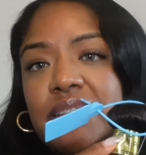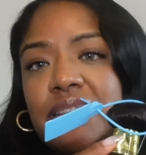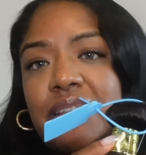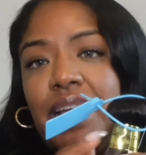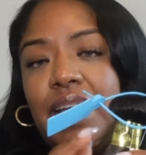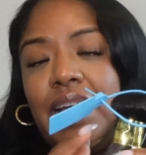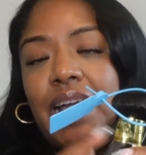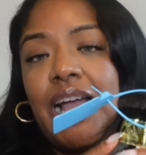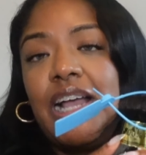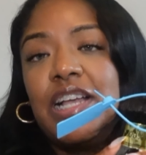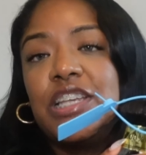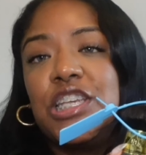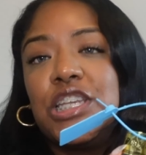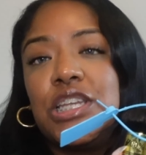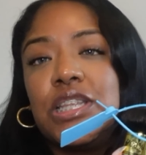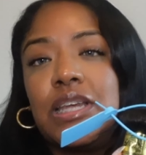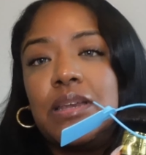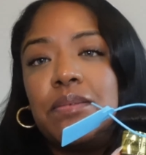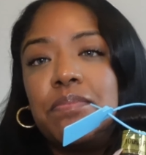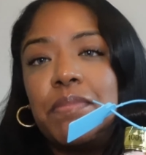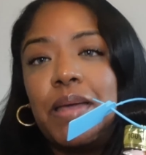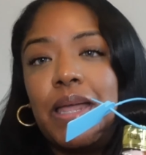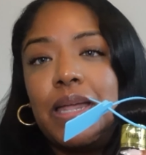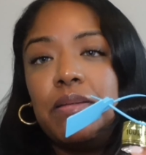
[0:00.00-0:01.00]
I
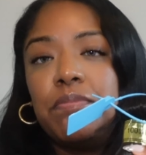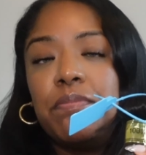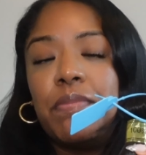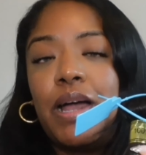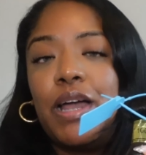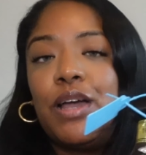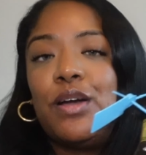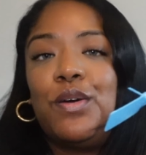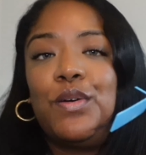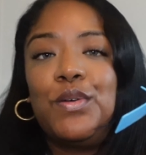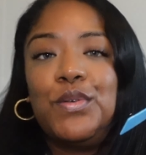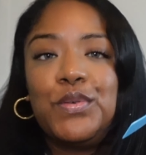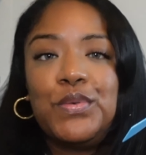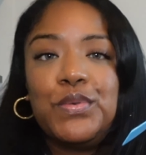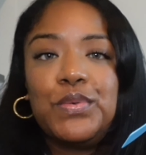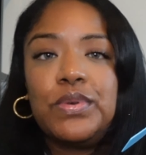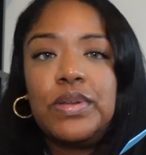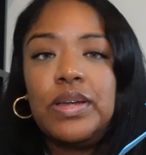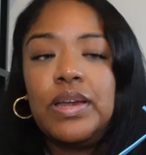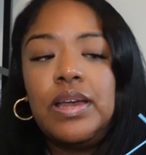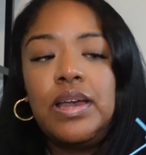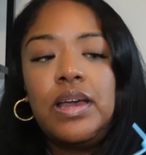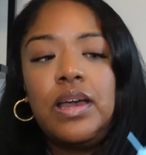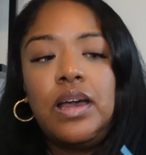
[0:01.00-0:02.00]
actually made my
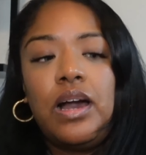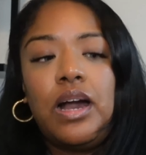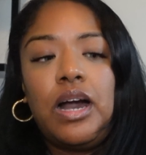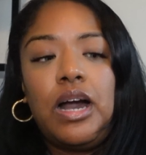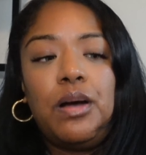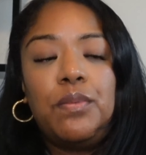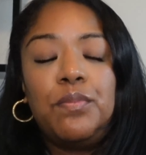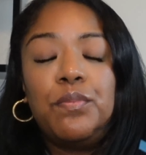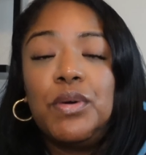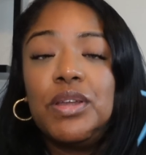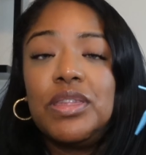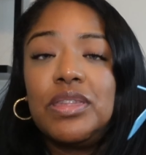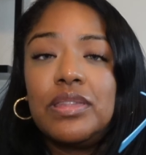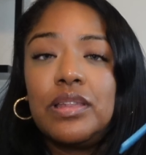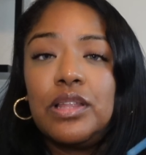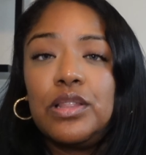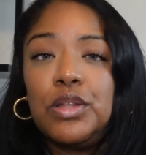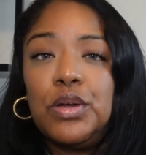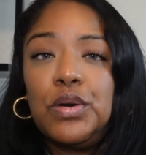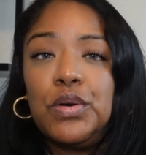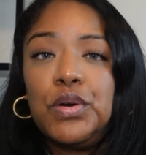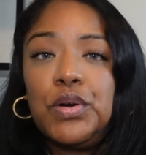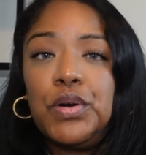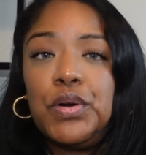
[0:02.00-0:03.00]
own with the
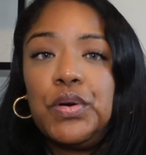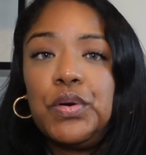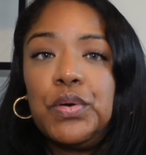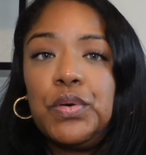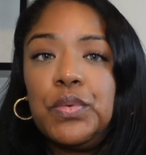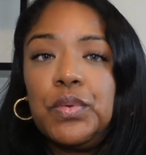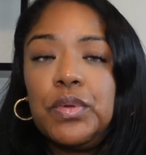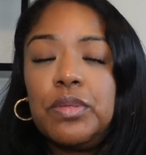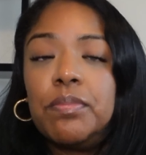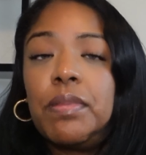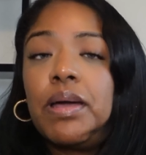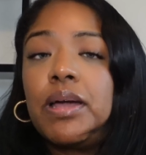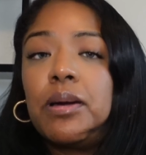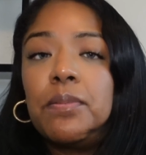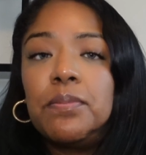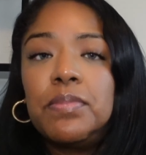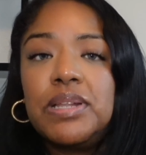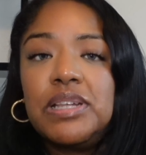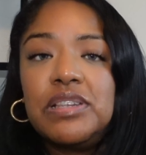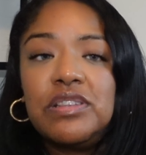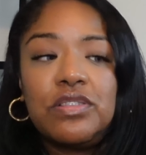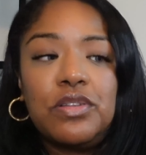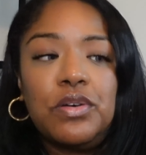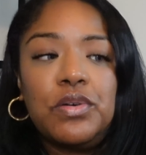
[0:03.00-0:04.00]
logo, with my
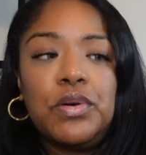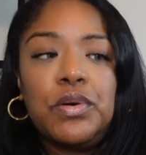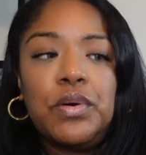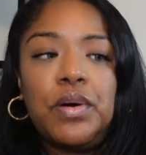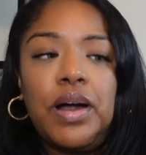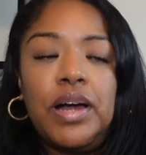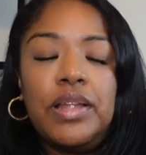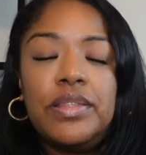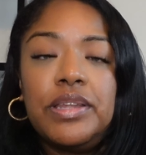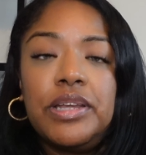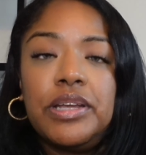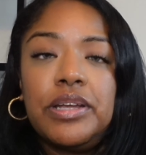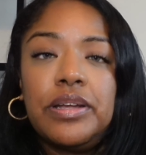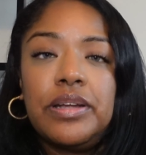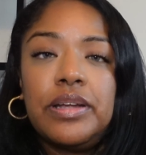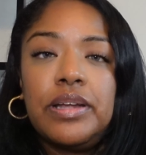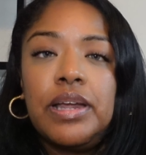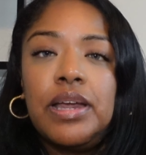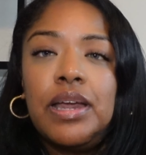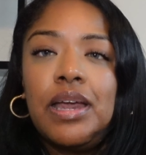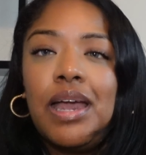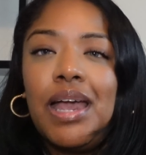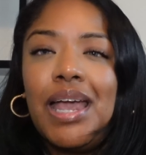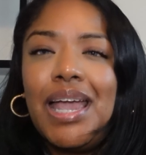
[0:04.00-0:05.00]
company's logo on there.
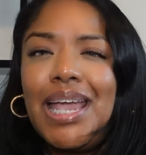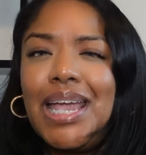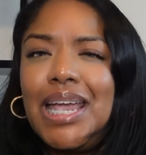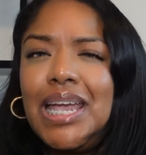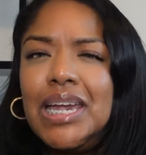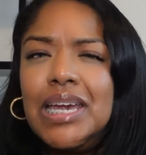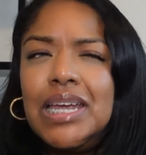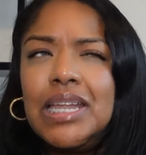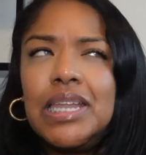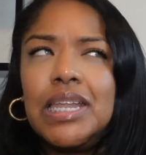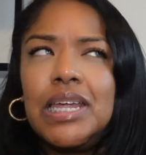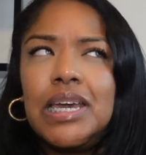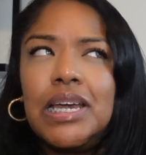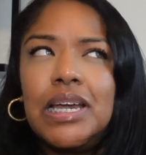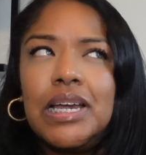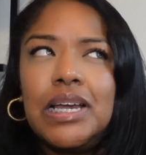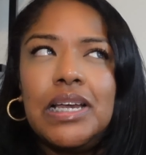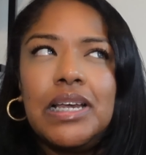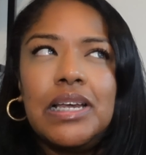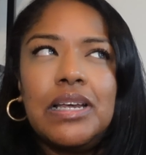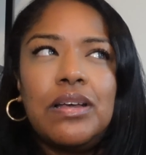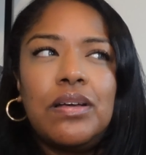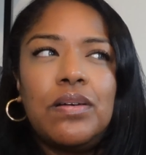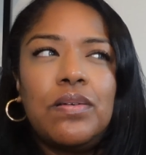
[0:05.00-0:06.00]
And
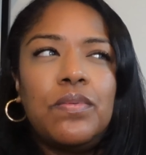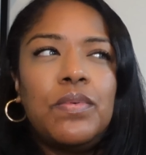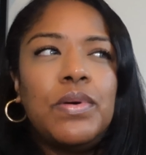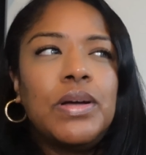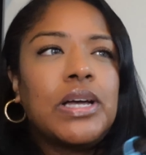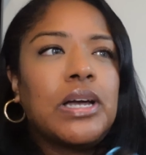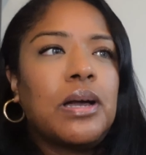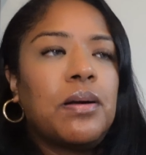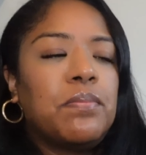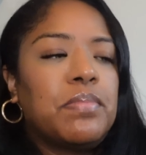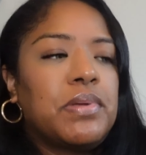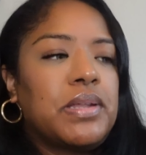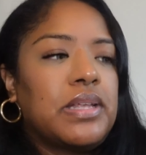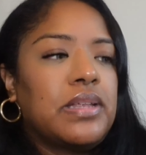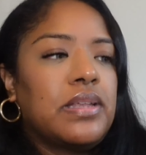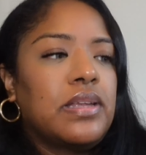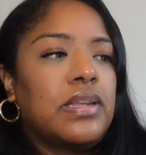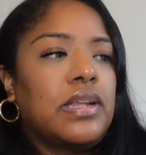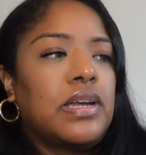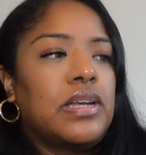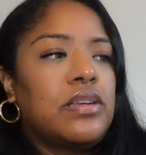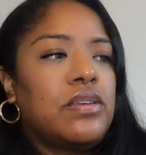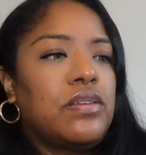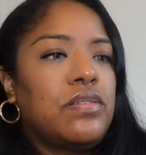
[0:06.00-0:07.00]
what company did
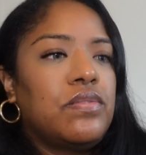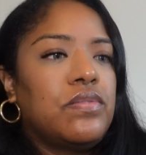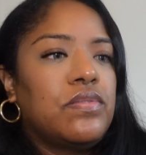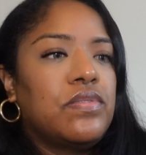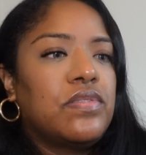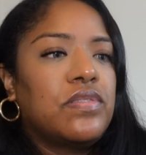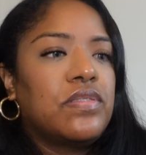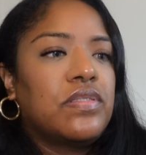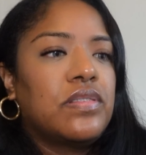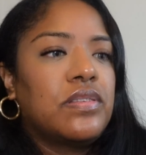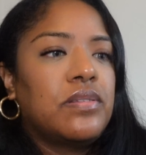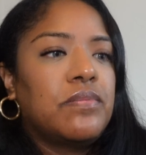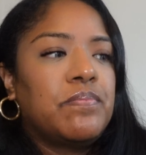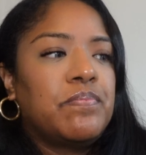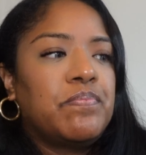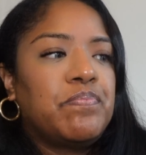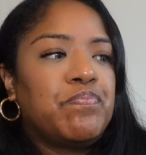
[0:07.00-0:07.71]
I use?